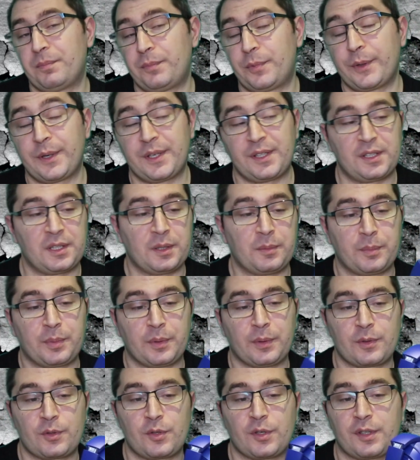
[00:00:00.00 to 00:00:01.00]
Very
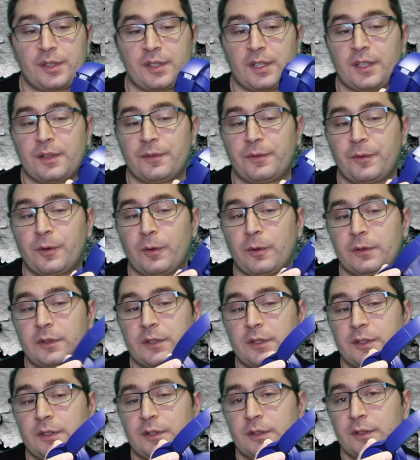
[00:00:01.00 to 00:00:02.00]
simple, just unfold
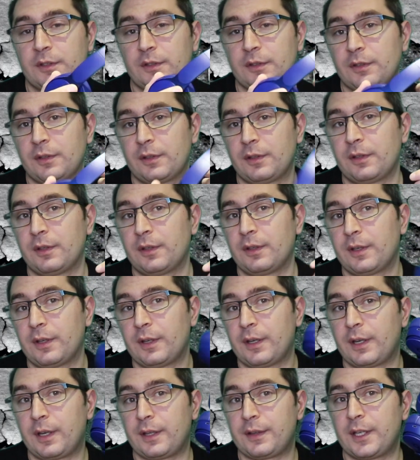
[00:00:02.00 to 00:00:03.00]

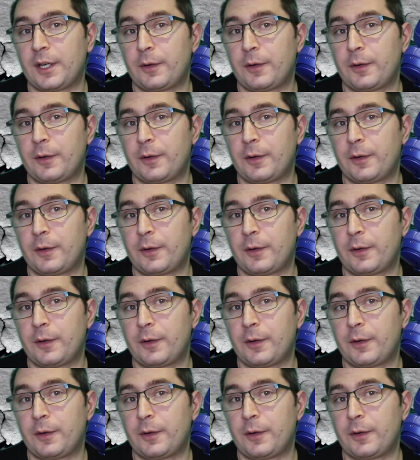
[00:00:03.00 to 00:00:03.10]
and